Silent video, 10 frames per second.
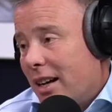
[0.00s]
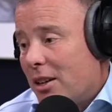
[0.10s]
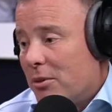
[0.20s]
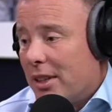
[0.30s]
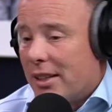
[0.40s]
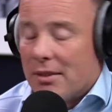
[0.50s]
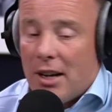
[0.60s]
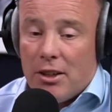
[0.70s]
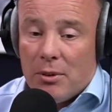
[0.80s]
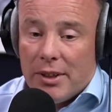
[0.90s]
I don't think
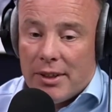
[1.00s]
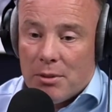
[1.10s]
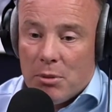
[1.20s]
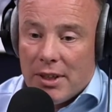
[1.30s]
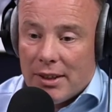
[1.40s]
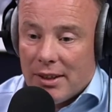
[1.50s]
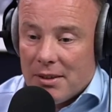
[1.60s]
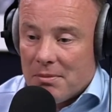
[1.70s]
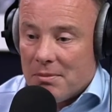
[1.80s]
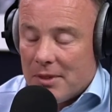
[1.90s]
it's
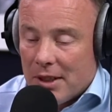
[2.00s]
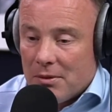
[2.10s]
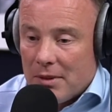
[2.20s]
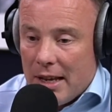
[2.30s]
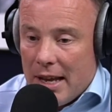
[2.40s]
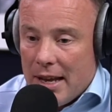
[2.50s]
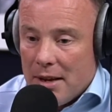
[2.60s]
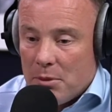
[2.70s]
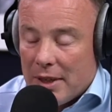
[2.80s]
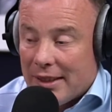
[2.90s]
particularly
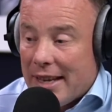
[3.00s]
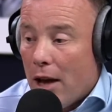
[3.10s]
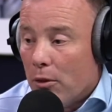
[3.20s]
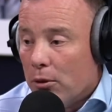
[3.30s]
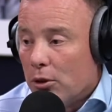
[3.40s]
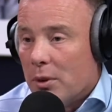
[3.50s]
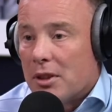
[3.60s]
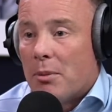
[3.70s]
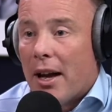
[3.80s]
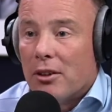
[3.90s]
particularly helpful to
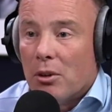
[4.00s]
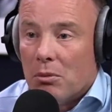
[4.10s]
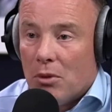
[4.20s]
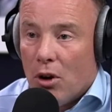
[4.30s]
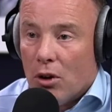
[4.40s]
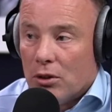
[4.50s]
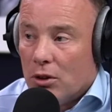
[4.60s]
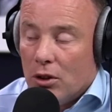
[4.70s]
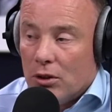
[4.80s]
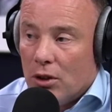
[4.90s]
expand on
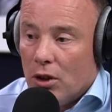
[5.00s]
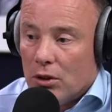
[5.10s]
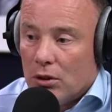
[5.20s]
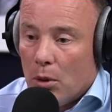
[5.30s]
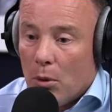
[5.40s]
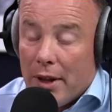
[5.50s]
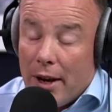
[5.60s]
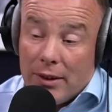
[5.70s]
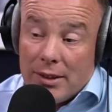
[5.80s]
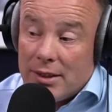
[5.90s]
what they
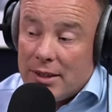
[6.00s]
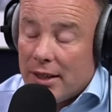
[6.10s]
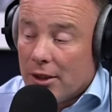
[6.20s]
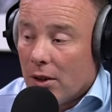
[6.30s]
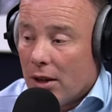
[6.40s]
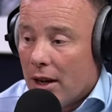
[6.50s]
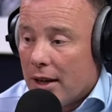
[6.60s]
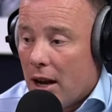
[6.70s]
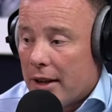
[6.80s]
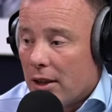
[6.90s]
are. And as I said,
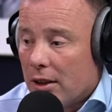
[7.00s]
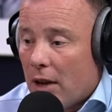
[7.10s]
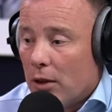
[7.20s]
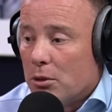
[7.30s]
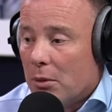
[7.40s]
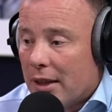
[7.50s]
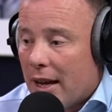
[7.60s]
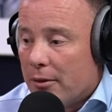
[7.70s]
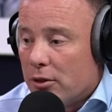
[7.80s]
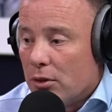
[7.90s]
I kind of ultimately
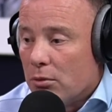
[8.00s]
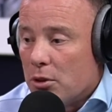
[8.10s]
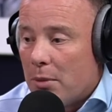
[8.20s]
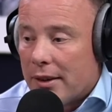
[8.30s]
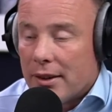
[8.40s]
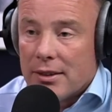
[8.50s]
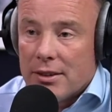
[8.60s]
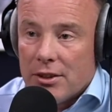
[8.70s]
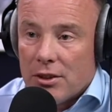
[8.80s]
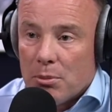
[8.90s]
have to respect their
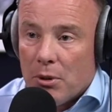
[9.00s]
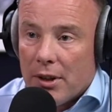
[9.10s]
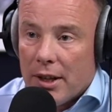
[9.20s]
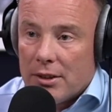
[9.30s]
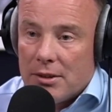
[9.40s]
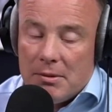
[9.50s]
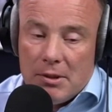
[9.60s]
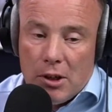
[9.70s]
decisions, but there's